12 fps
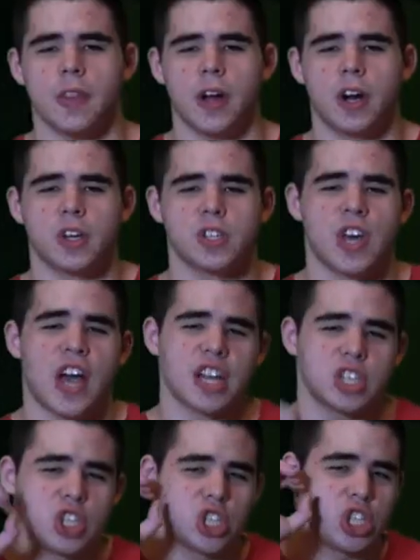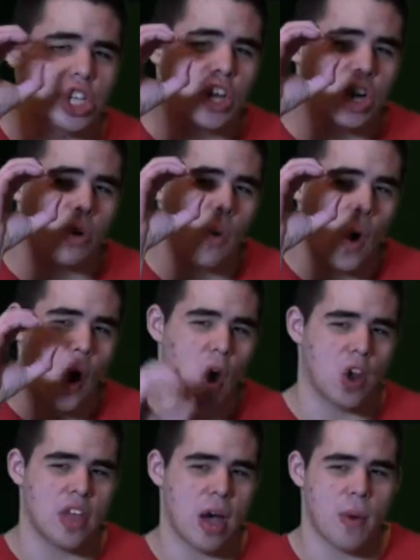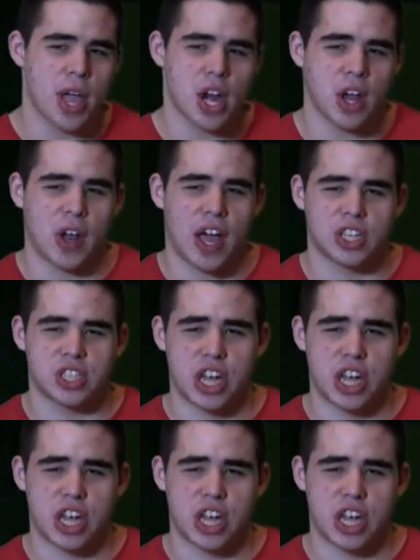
There's that C word that we don't like